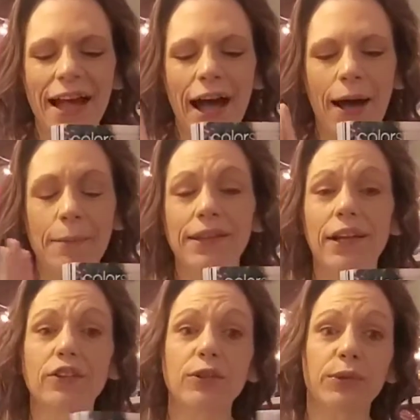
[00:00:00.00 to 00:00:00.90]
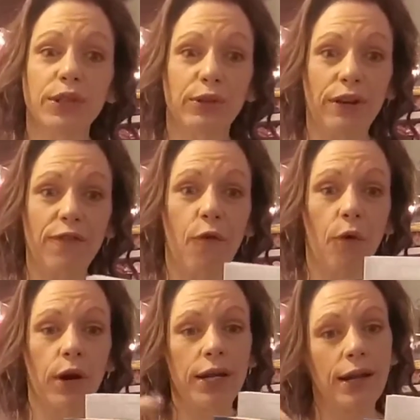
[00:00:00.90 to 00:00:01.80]
It's actually really great
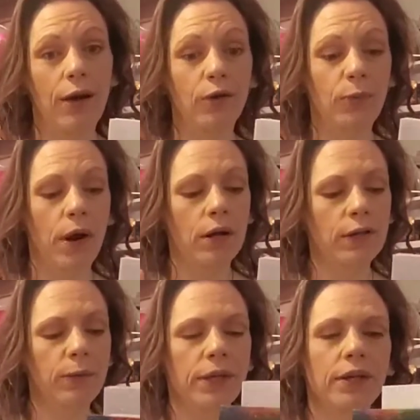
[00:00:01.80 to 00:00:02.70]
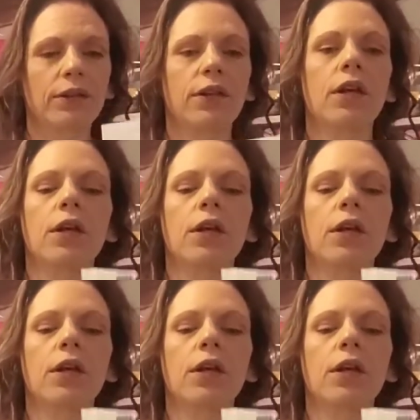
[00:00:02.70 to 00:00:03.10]
for in-house parties because